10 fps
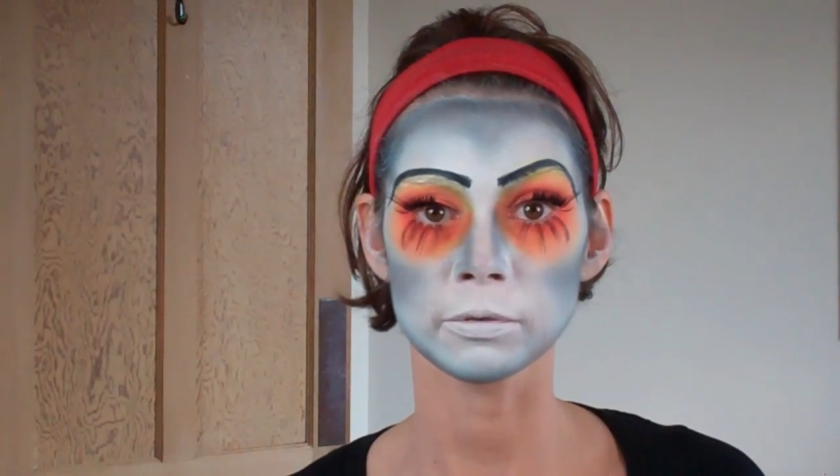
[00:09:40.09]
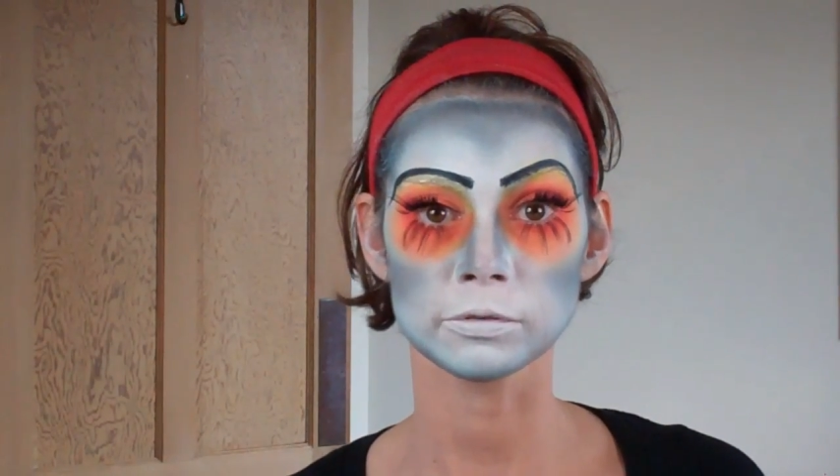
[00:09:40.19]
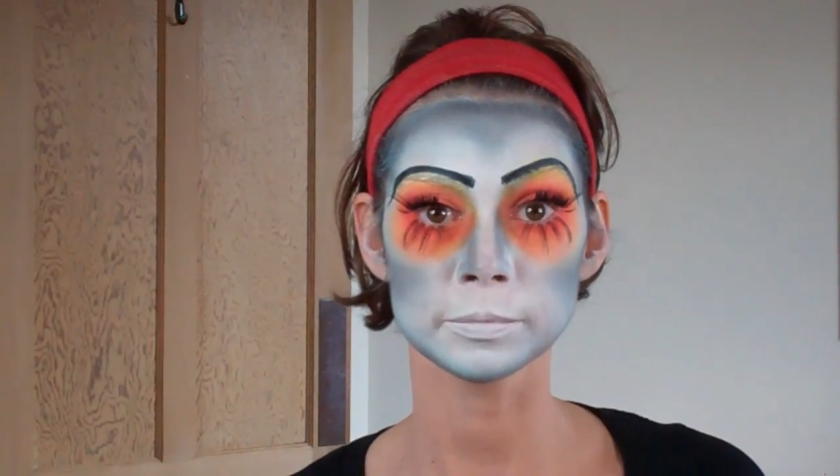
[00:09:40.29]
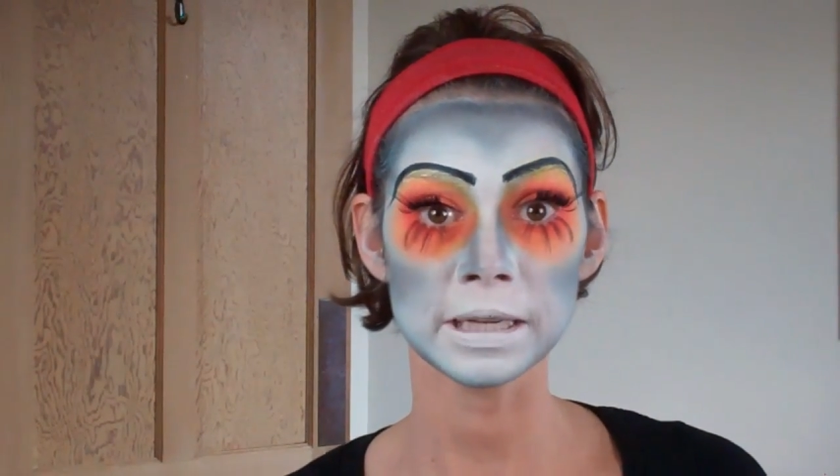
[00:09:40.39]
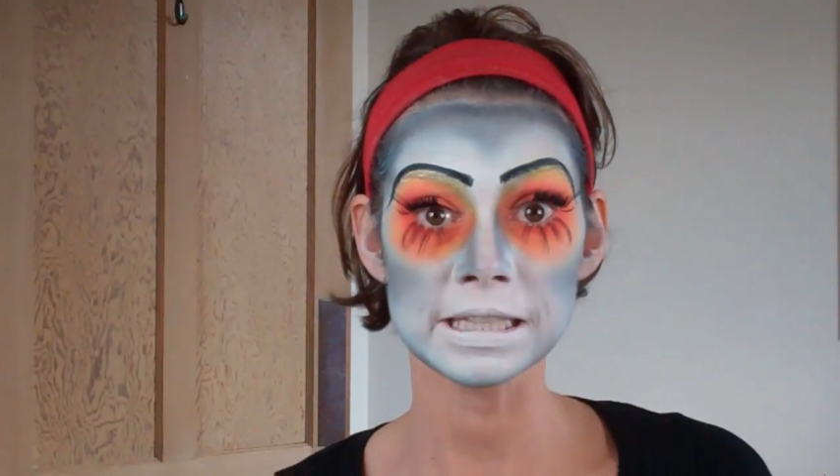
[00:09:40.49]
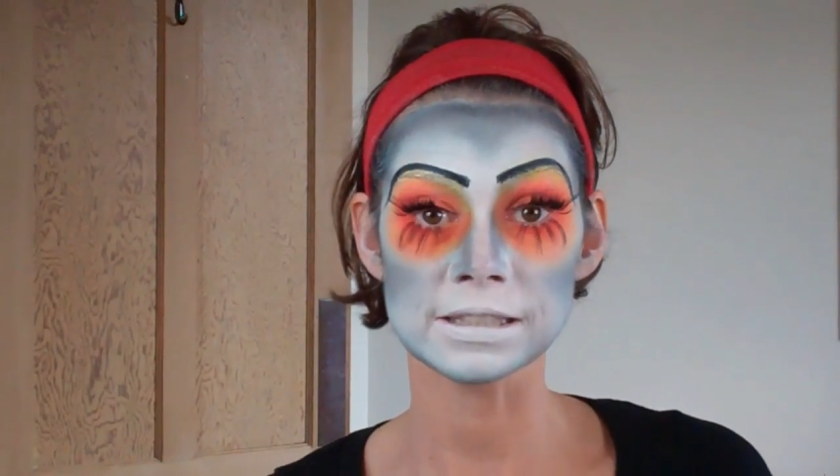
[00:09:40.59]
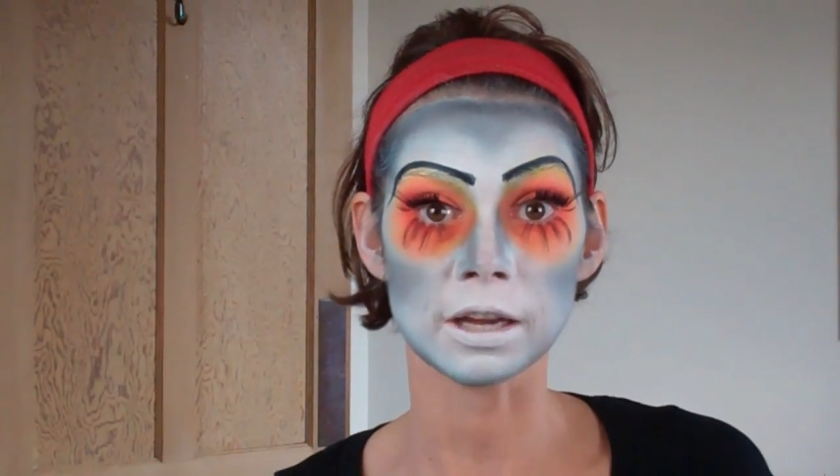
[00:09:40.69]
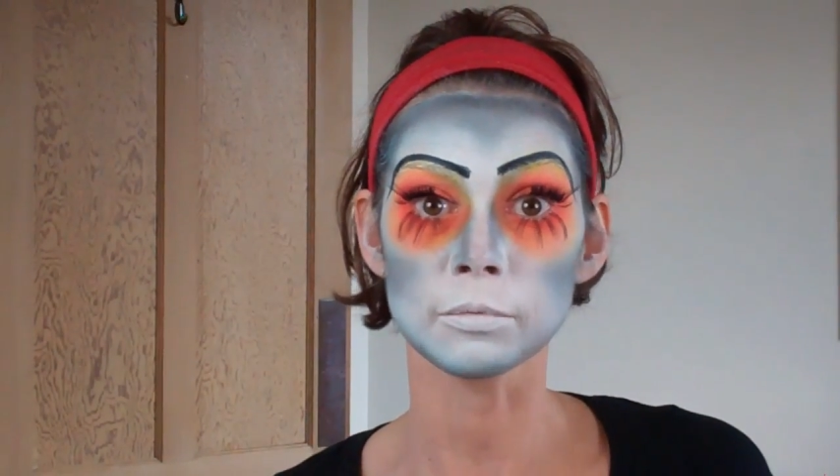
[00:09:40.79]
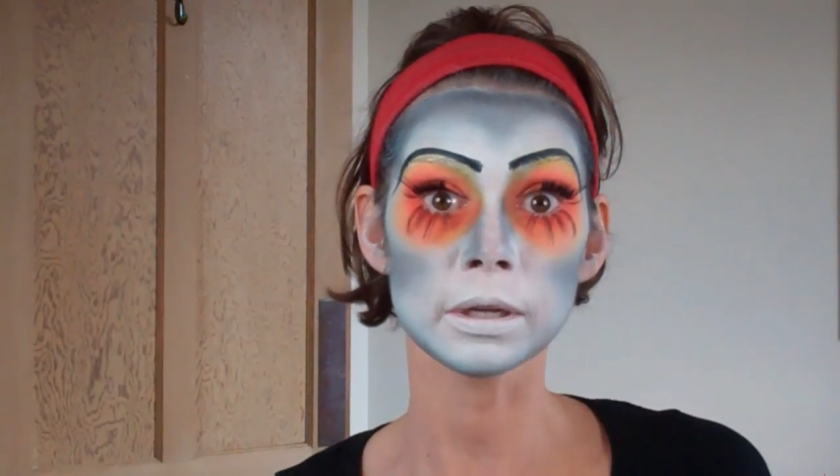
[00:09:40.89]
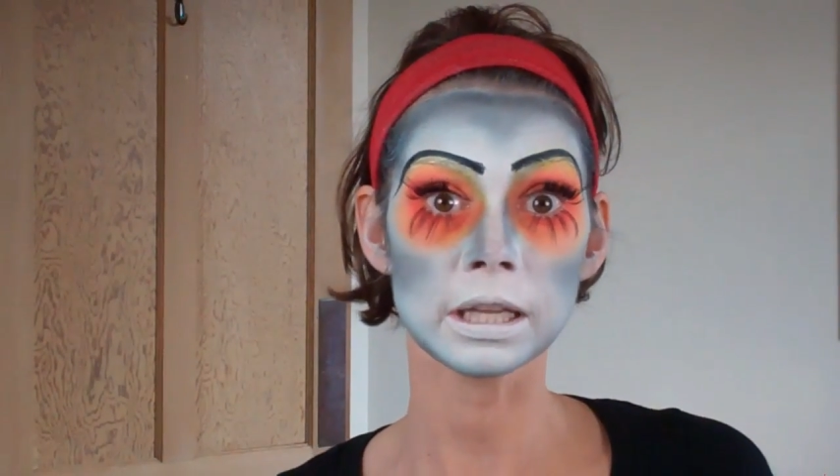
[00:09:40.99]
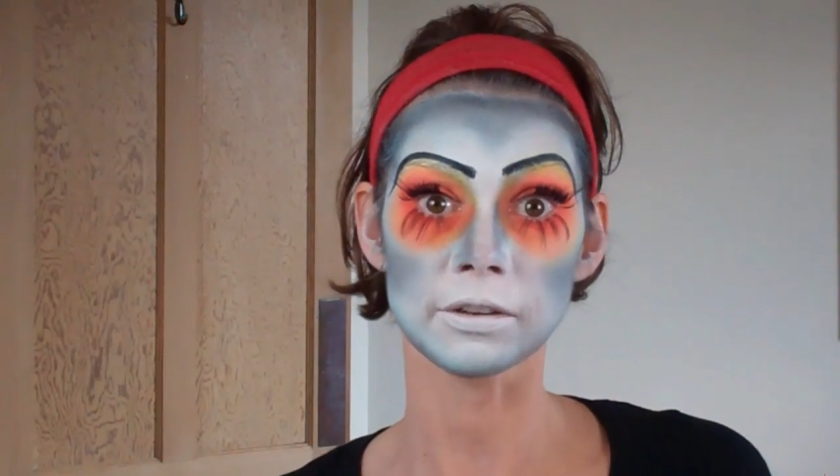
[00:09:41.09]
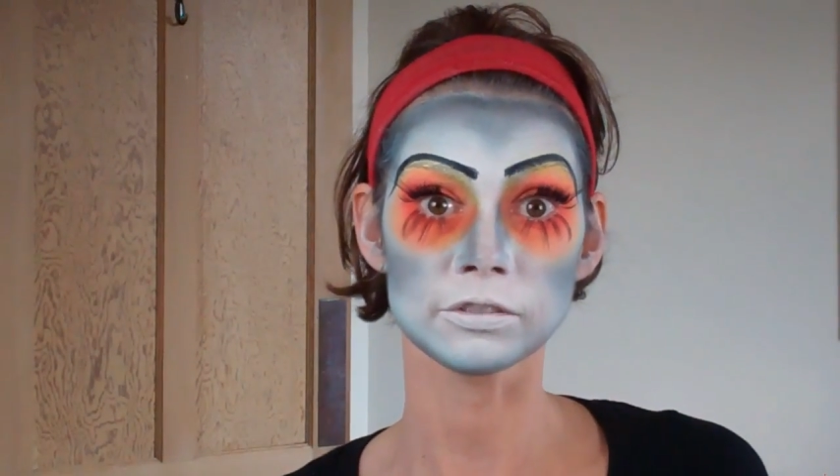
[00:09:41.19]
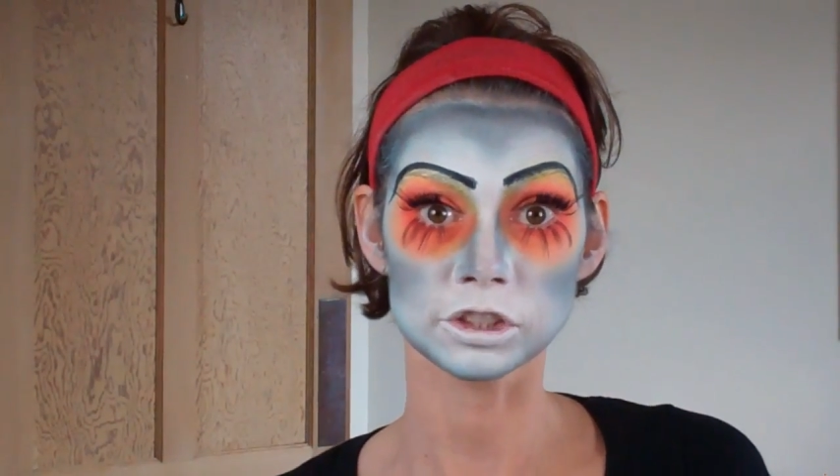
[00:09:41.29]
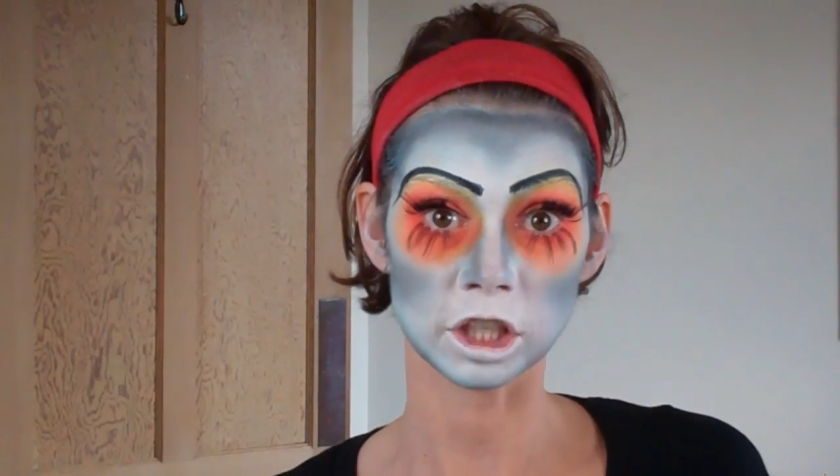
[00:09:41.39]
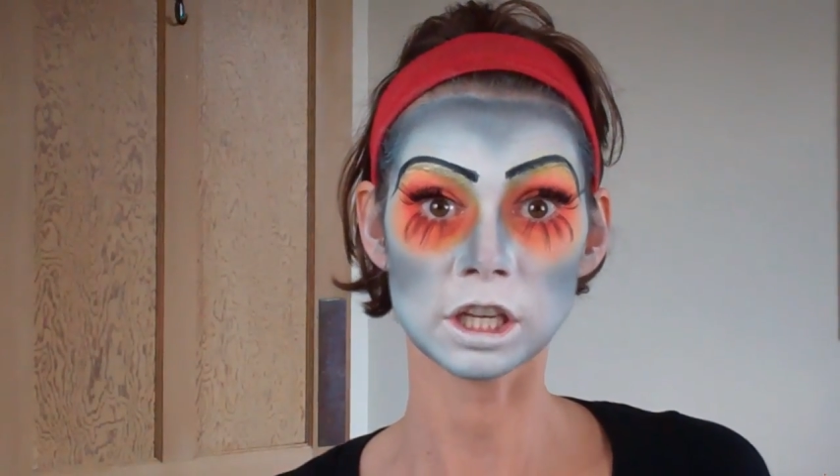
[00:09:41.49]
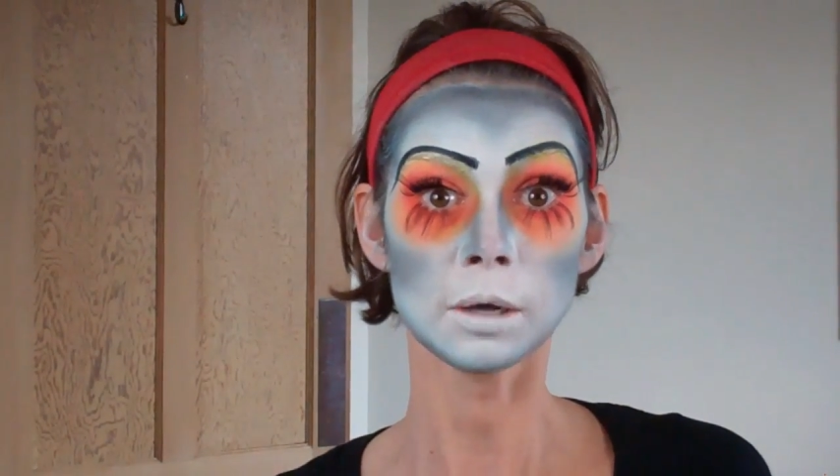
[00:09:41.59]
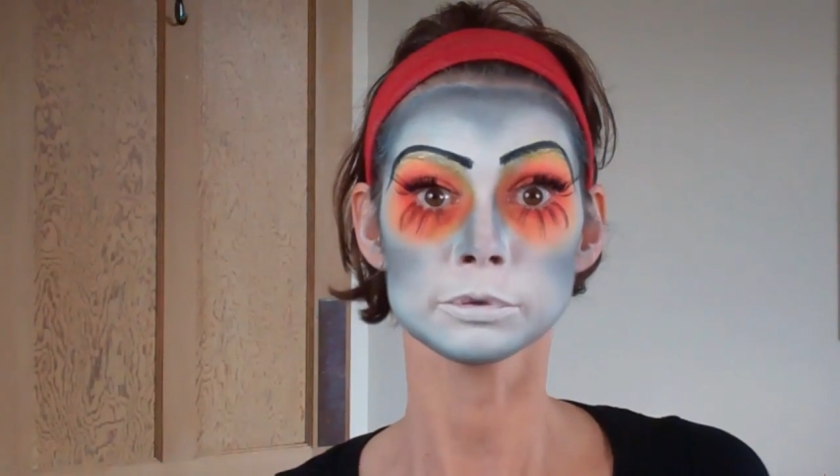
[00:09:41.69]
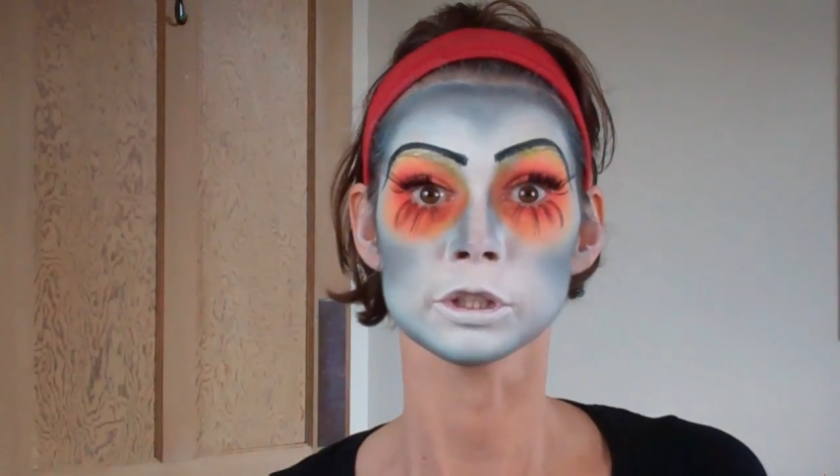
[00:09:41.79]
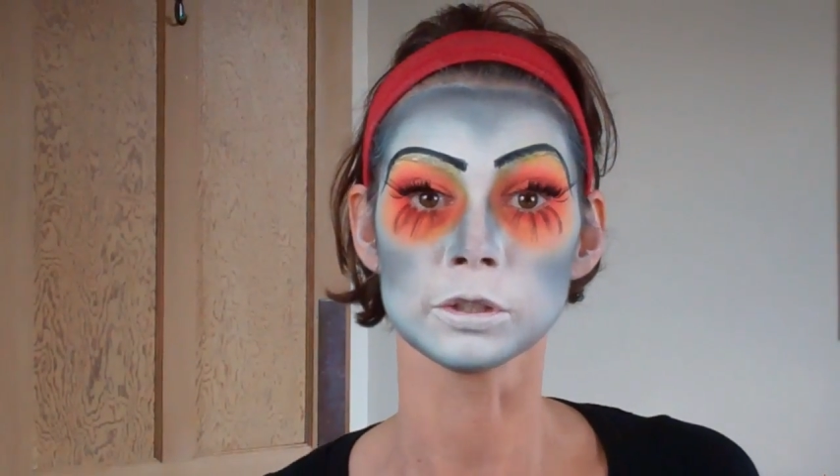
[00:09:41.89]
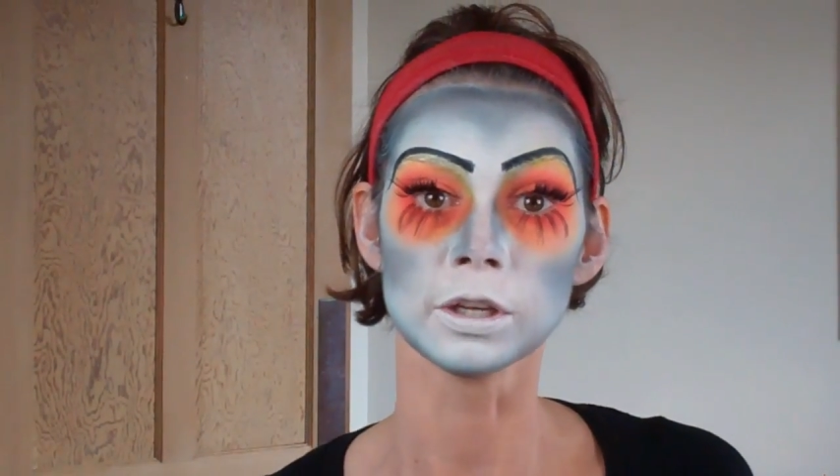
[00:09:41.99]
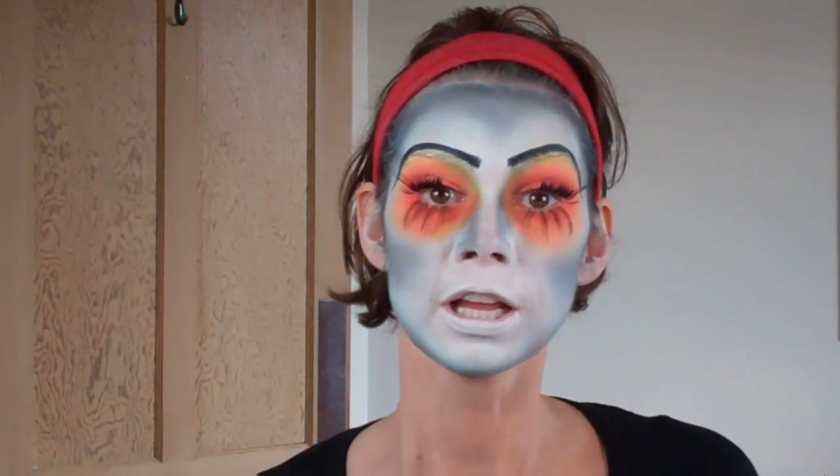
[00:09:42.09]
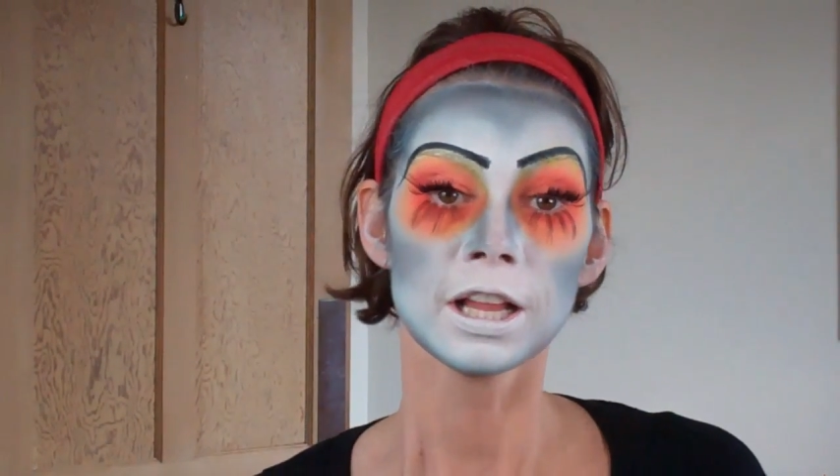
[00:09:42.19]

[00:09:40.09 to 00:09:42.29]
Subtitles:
which means I will have to shut up soon.